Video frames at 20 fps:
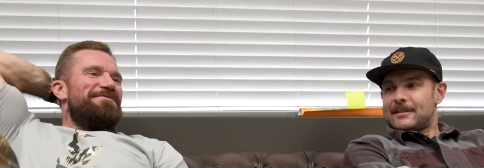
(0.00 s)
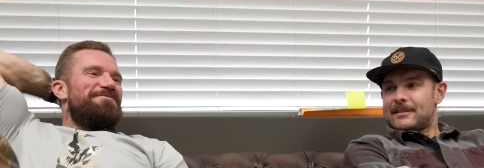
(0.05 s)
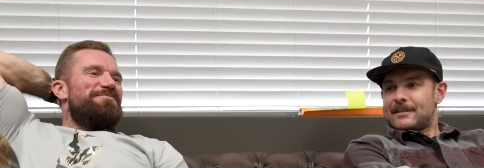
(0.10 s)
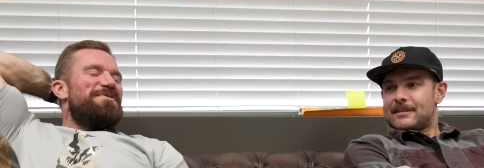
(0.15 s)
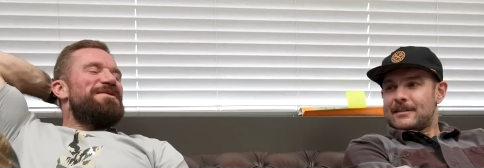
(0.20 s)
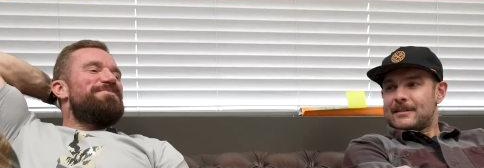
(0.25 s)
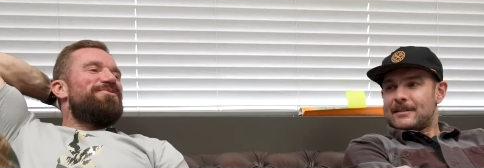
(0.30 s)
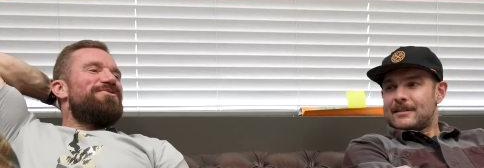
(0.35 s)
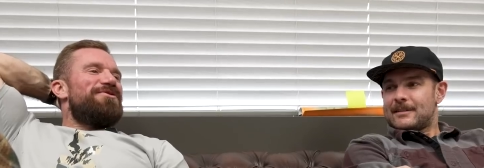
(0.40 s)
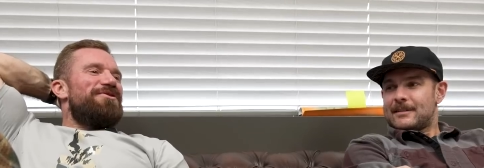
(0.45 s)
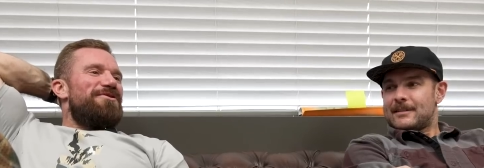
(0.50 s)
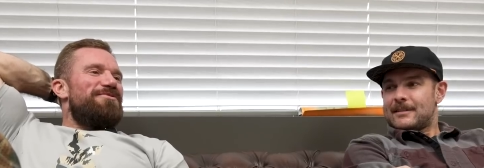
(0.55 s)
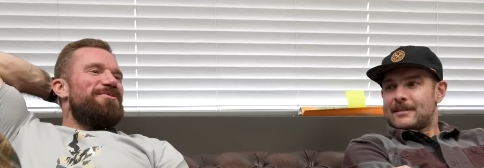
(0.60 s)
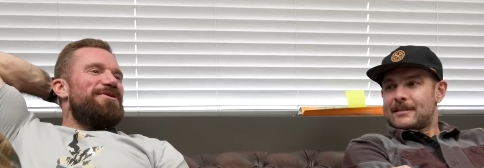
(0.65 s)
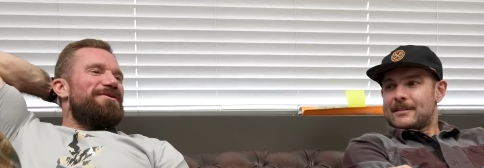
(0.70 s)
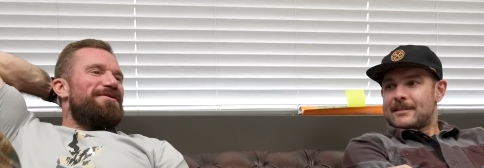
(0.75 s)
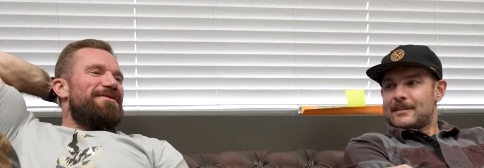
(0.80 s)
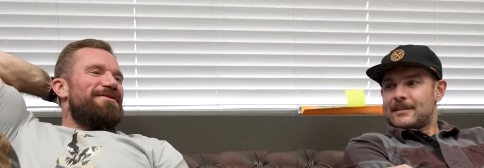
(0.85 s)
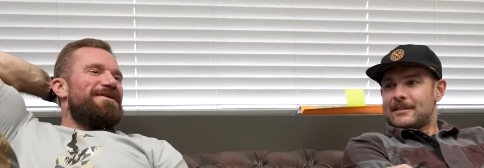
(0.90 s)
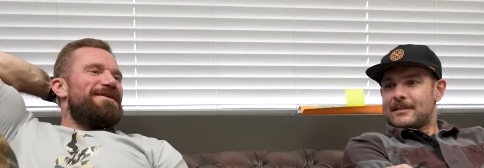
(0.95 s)
Speaker 1: People know
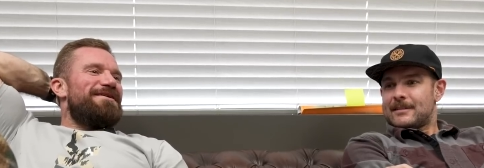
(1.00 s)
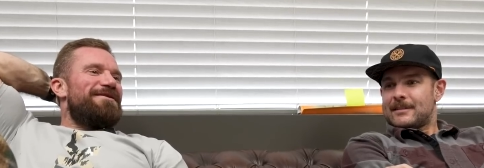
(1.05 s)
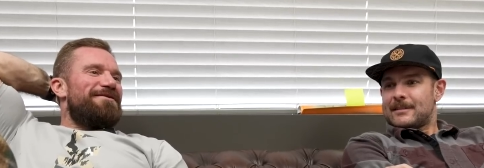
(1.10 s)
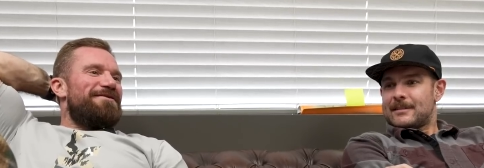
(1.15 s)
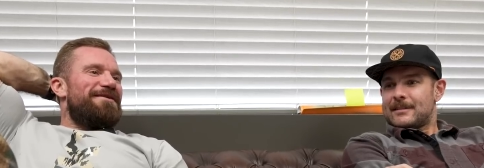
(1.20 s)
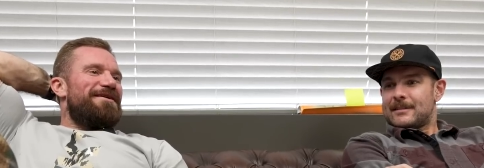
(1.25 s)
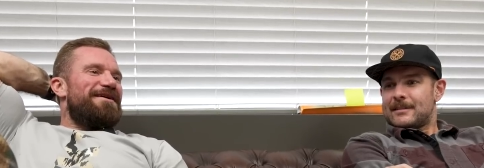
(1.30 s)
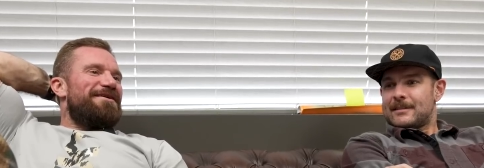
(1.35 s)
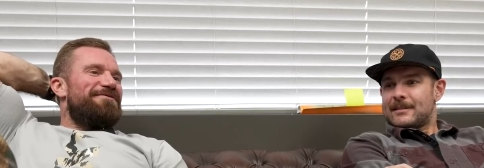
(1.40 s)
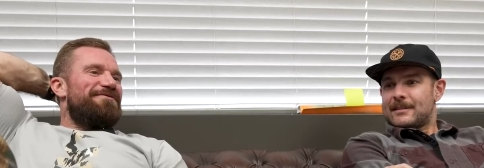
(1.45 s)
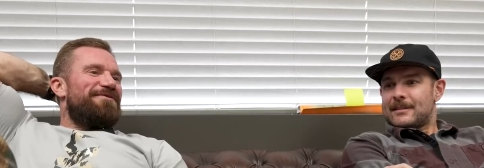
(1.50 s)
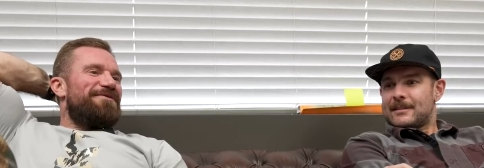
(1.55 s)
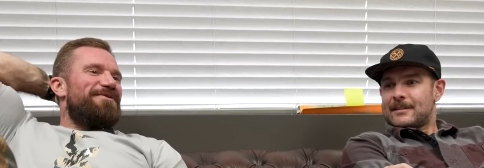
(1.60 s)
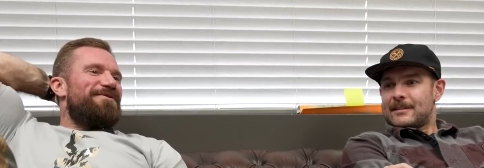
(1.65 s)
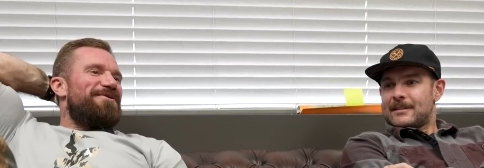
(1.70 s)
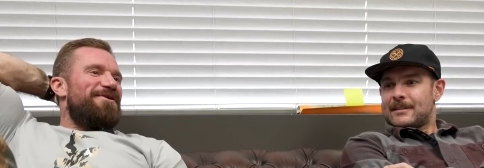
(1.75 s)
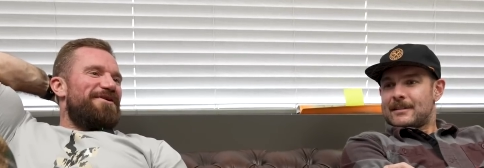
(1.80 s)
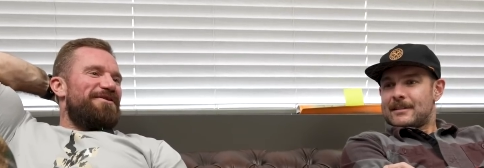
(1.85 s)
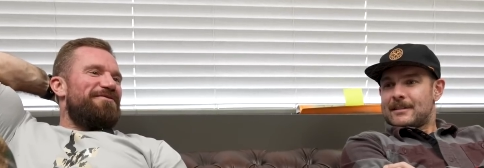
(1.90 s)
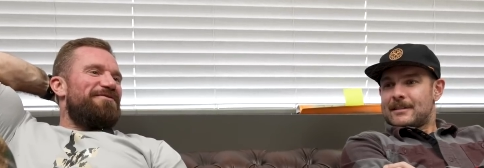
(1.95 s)
me on the internet for
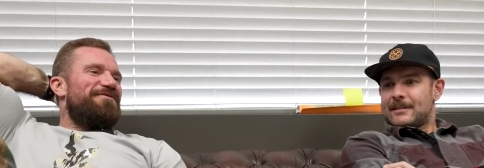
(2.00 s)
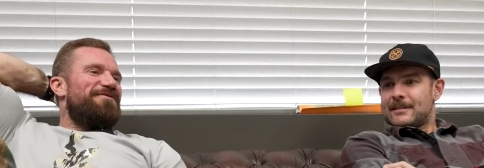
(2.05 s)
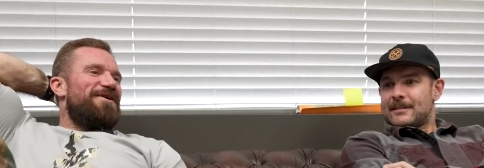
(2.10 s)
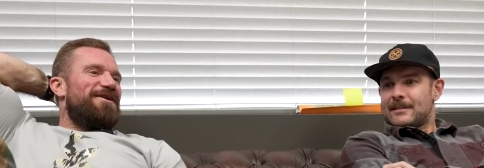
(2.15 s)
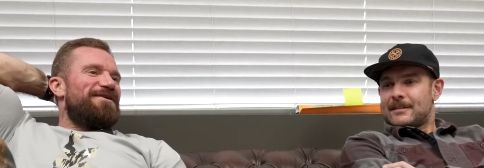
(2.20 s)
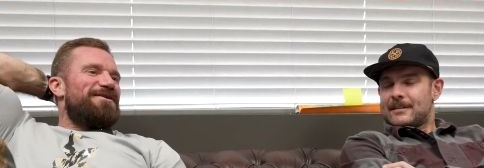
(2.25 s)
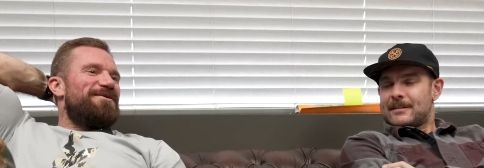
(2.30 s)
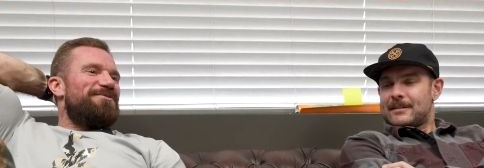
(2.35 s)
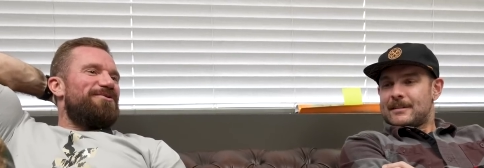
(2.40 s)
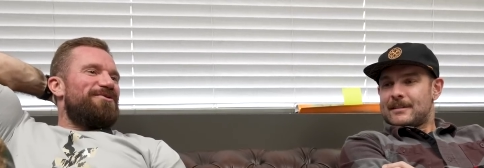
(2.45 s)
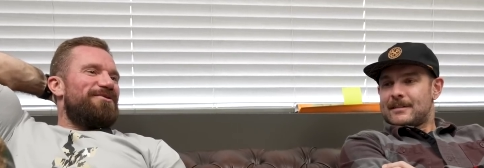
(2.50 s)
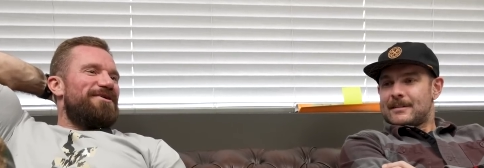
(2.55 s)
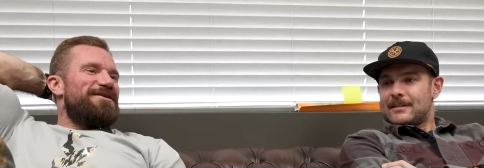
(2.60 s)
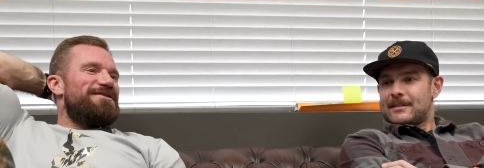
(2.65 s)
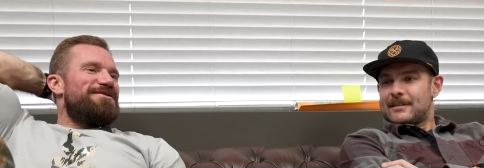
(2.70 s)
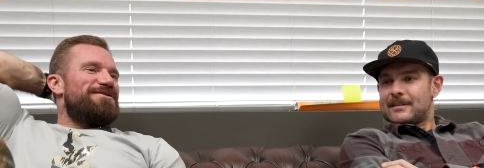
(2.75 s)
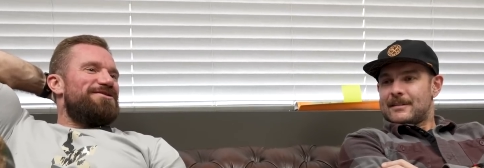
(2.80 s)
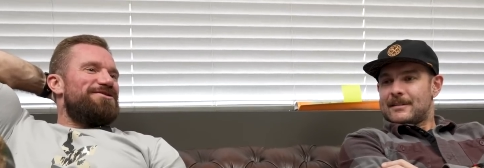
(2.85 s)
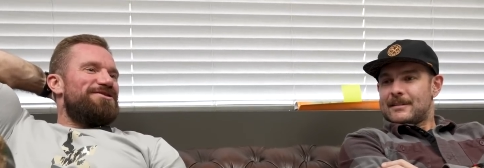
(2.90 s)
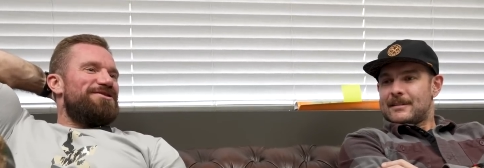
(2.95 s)
a lot of the fucked up,
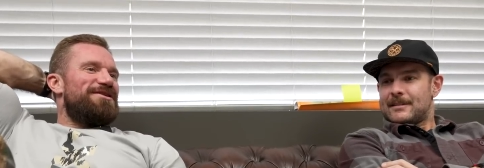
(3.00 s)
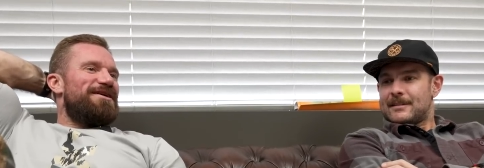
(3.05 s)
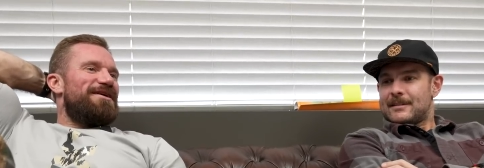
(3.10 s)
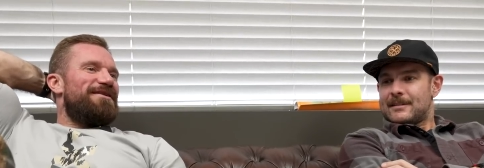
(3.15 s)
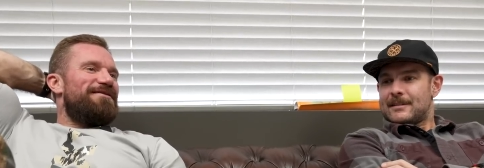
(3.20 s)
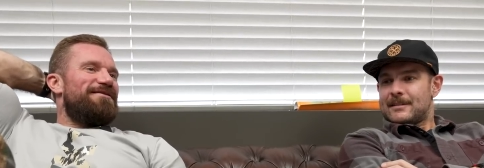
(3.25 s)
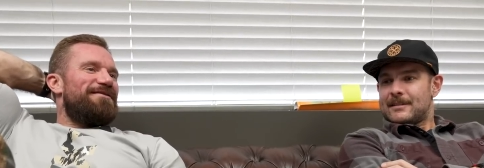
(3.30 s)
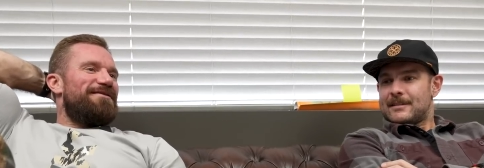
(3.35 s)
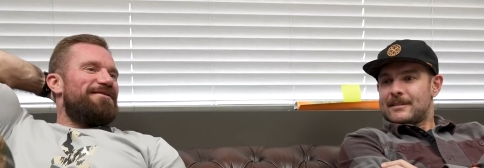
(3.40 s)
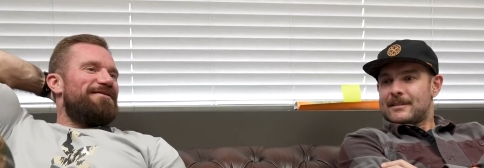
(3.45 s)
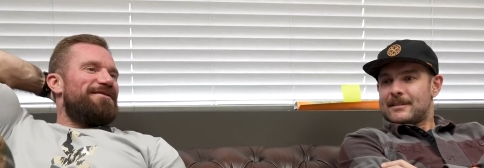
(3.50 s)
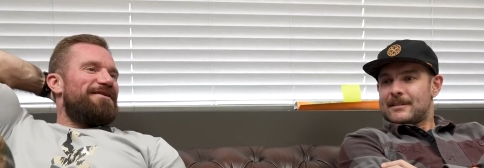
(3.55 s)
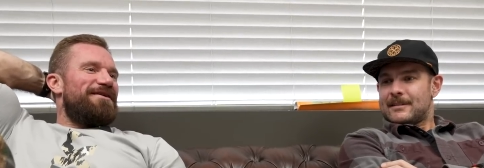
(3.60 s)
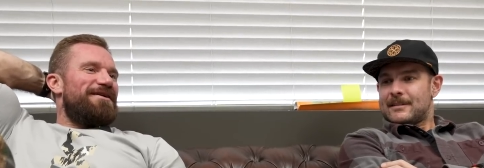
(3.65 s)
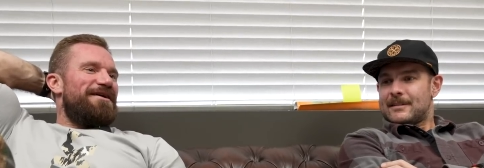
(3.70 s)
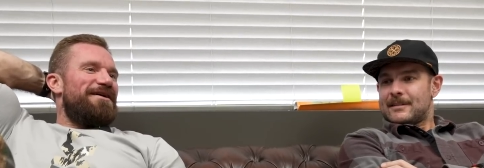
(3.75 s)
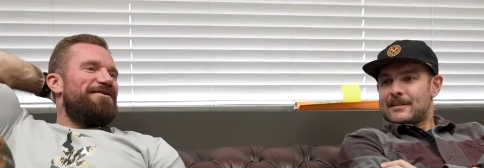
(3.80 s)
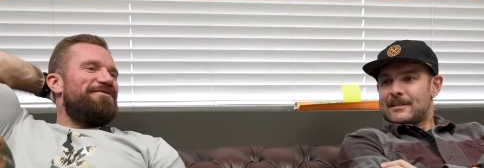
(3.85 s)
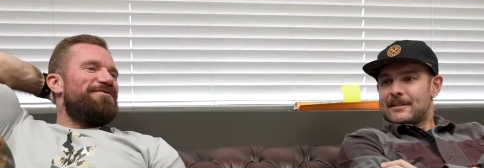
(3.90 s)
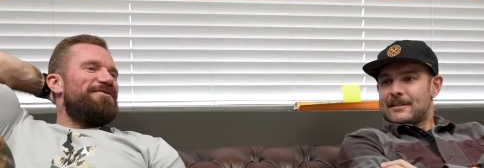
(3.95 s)
crazy shit that
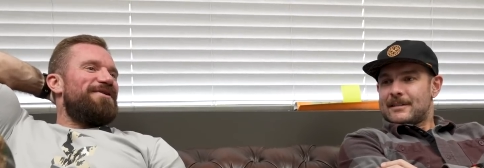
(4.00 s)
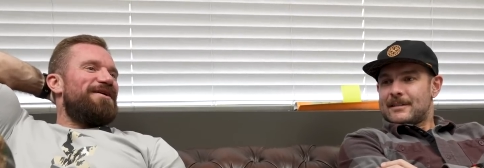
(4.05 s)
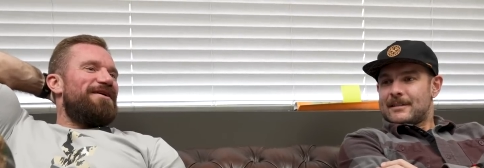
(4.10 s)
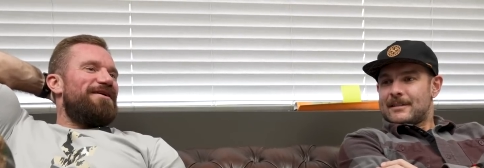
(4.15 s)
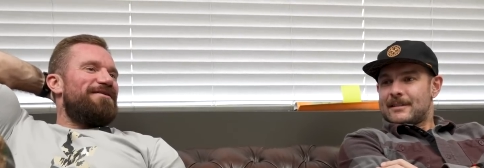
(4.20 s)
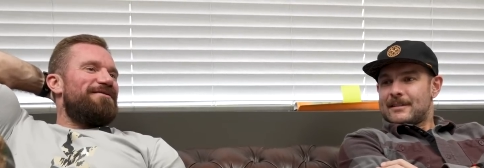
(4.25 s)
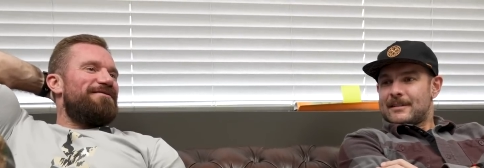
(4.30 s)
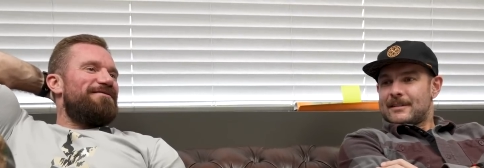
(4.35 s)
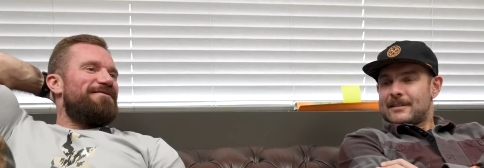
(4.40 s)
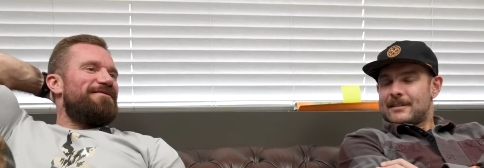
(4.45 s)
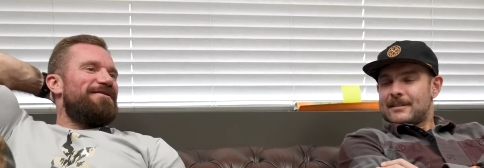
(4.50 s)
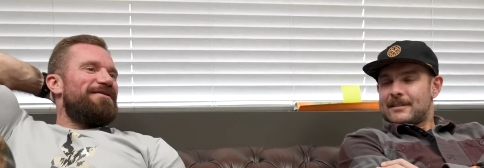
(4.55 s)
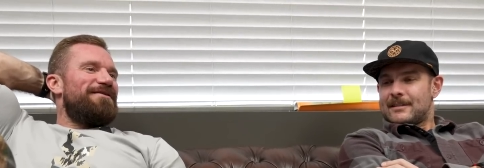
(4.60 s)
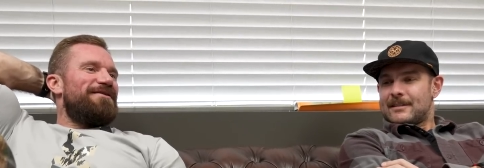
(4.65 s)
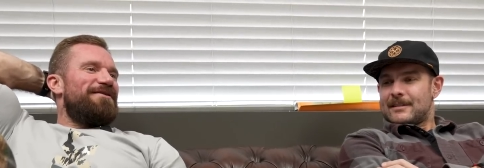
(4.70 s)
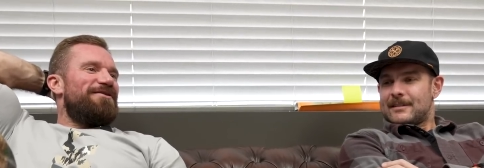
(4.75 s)
I have done.